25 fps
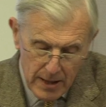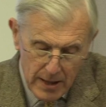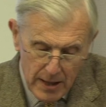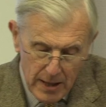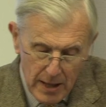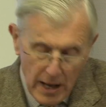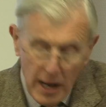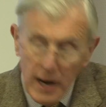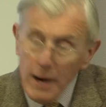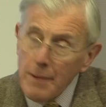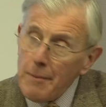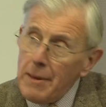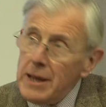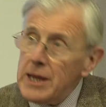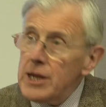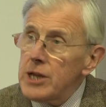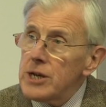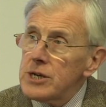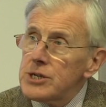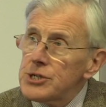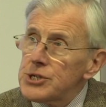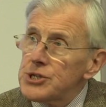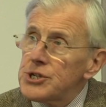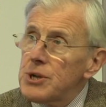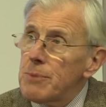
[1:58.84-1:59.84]
And I'm making an
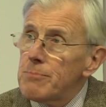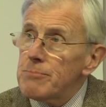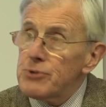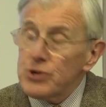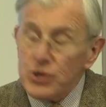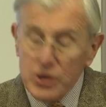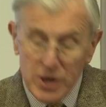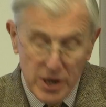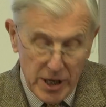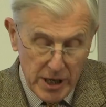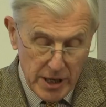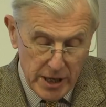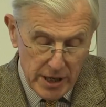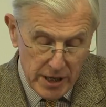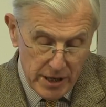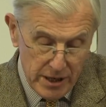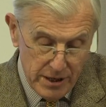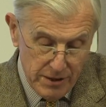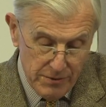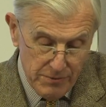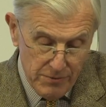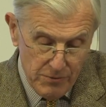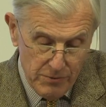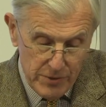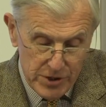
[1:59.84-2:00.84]
assumption here,
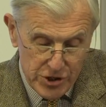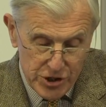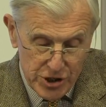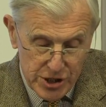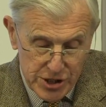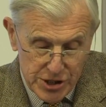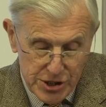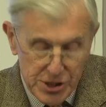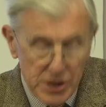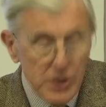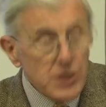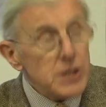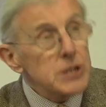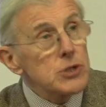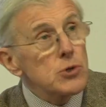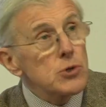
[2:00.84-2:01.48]
which is that this